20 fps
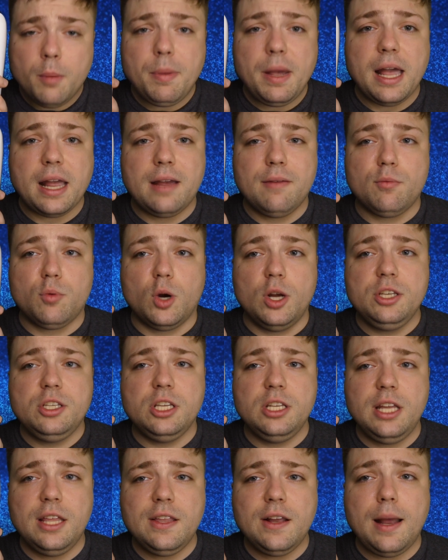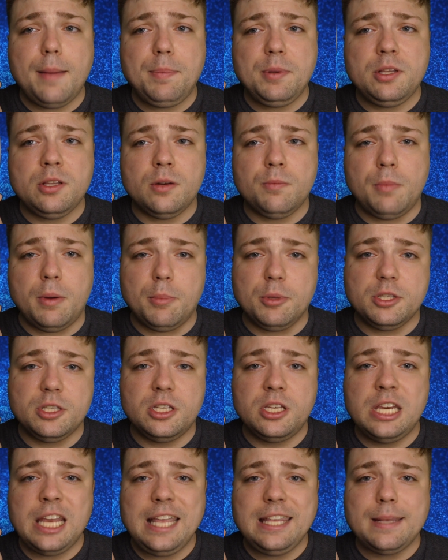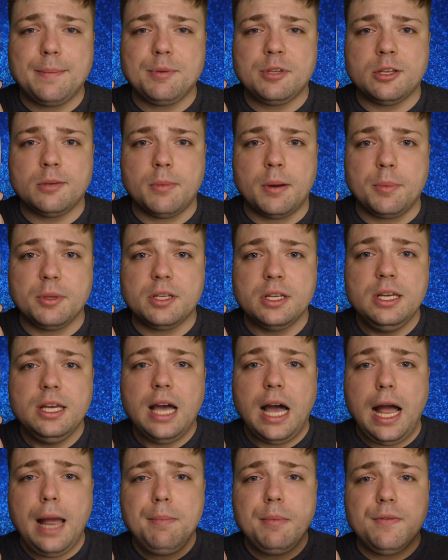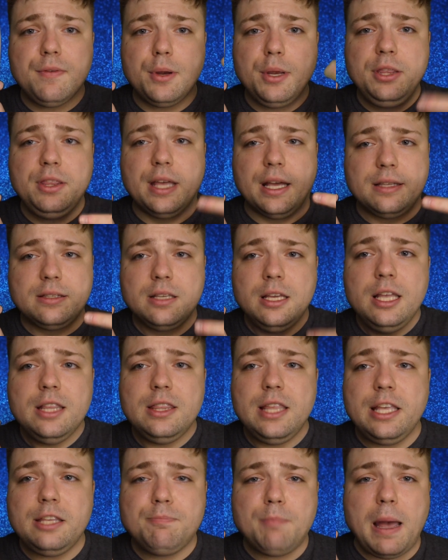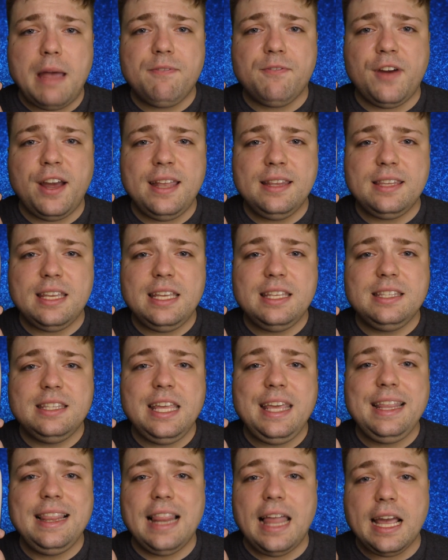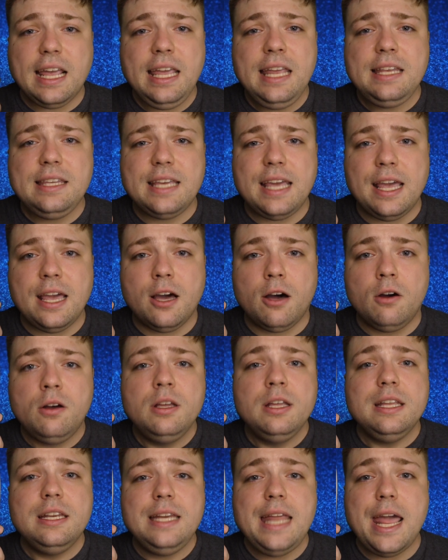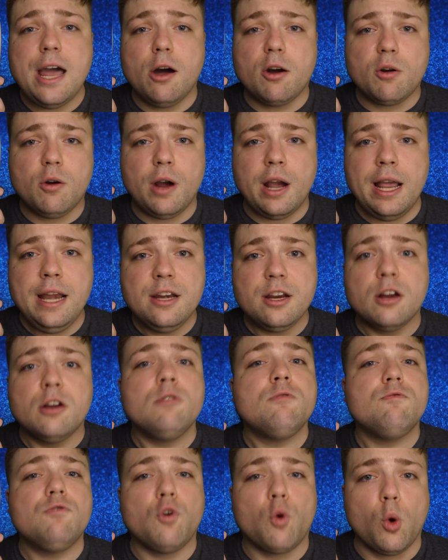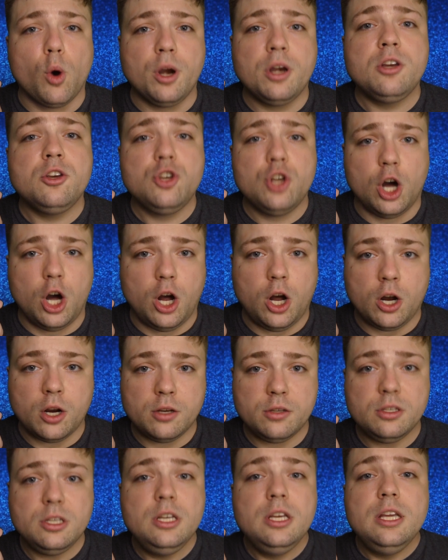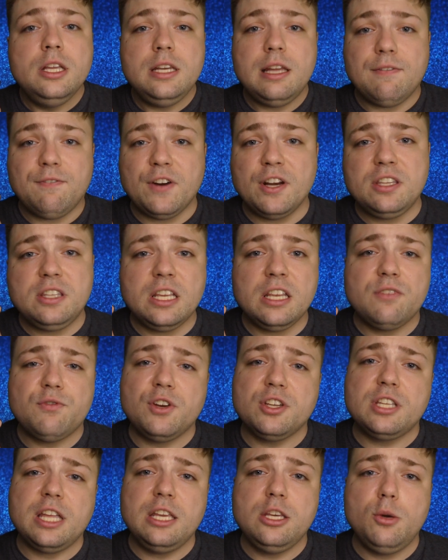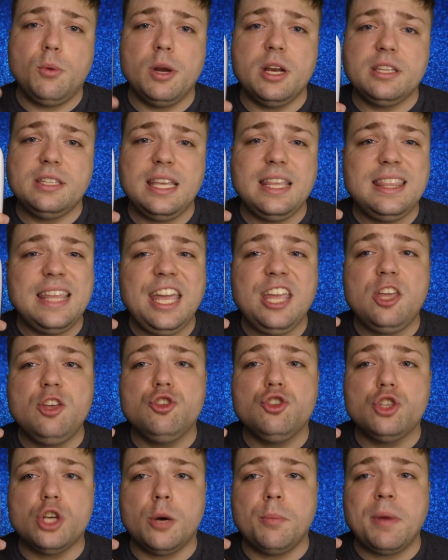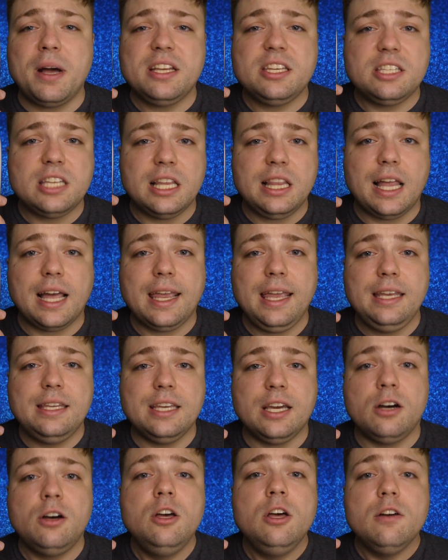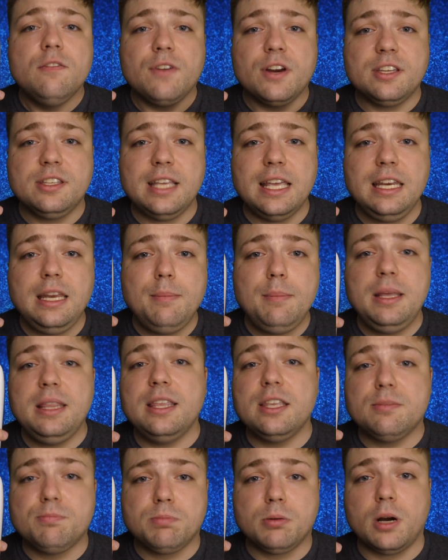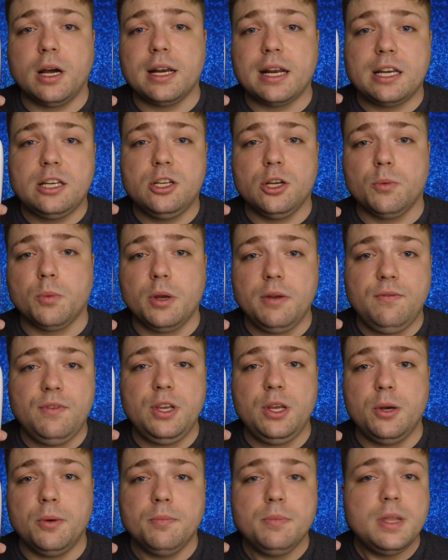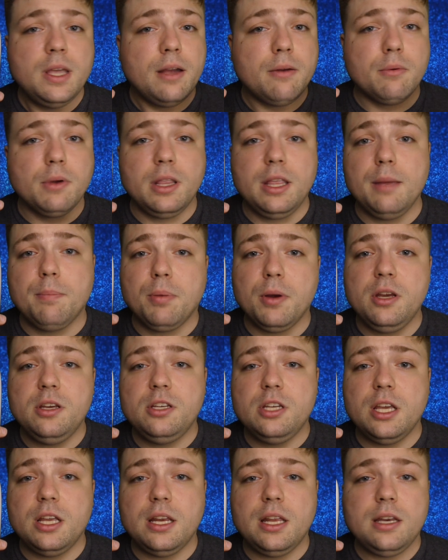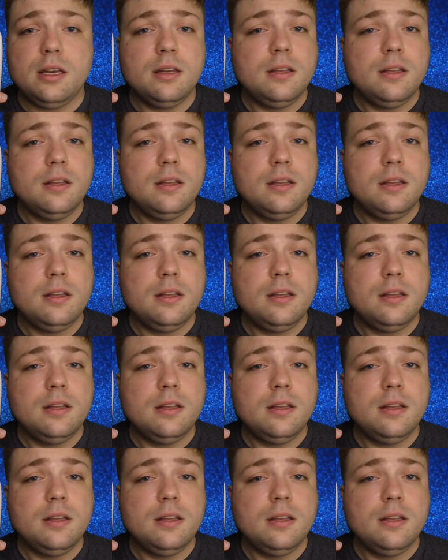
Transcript: back everyone to another episode of Mumbles. In today's episode of Mumbles, I'm reviewing this. This, my friends, is the LuckyTail nail grinder for dogs. Now, first things first, I do want to say thank you so much to LuckyTail for sending me this product to review. Really appreciate it,